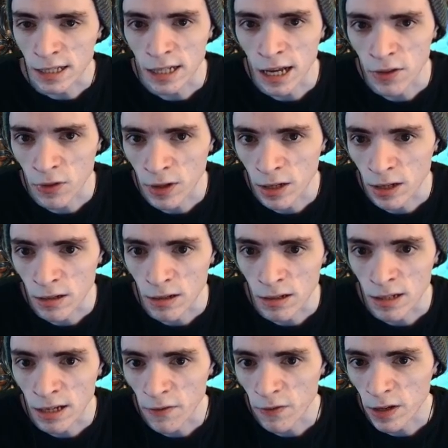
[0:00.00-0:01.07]

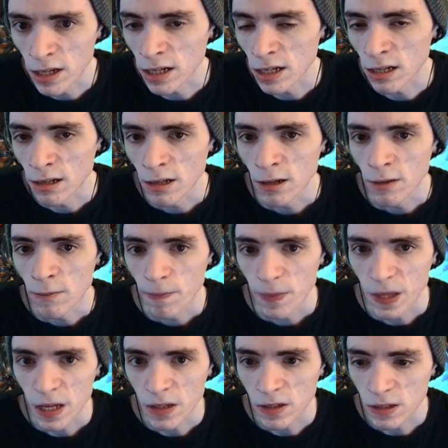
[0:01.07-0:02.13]
Deafening
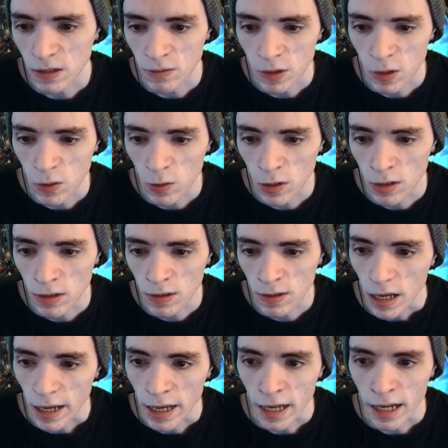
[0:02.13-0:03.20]
Essence of Scorns,
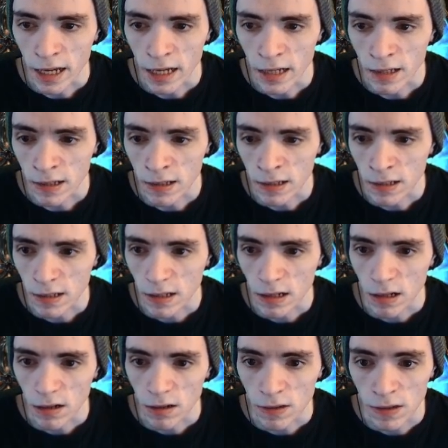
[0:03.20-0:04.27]
and
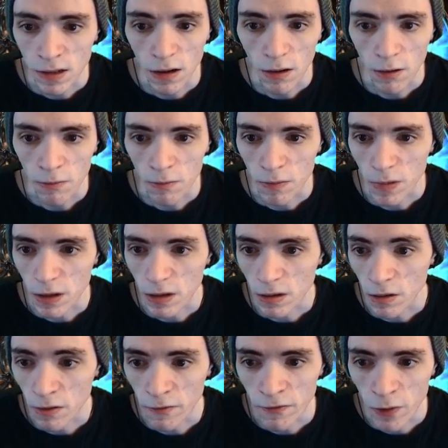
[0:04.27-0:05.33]
some
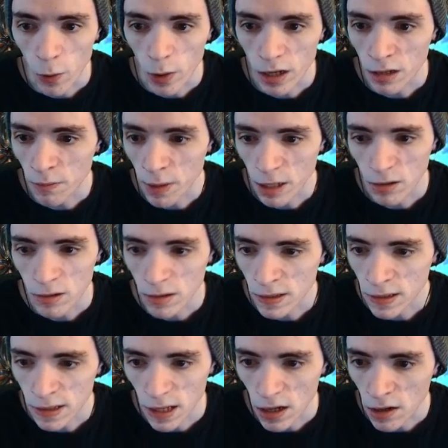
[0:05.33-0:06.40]
void build
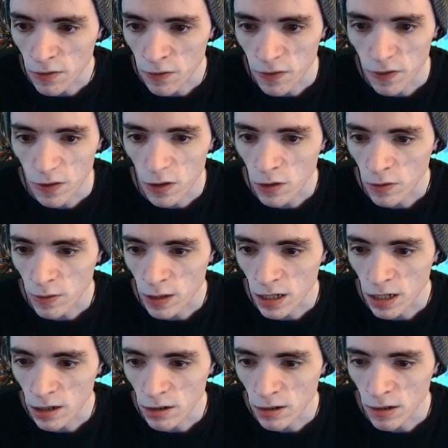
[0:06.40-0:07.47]
stuff over
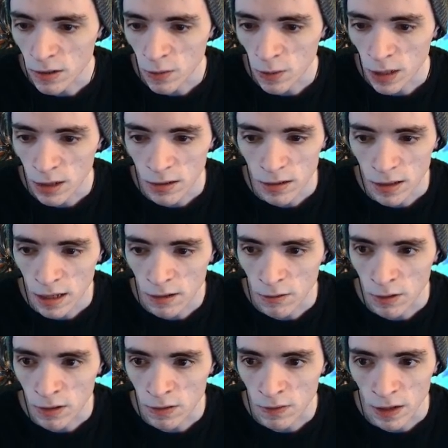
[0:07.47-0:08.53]
here as well that
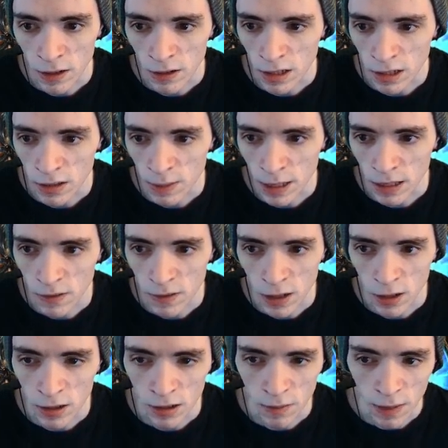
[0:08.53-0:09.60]
was very expensive and
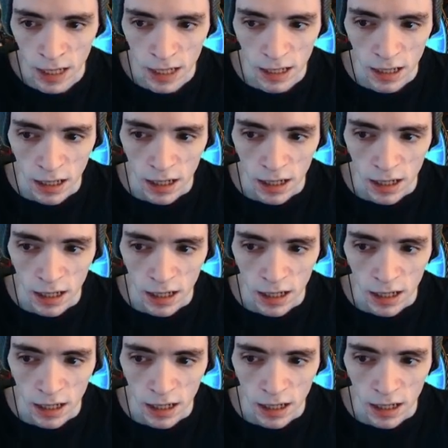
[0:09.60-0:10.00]
hard to make,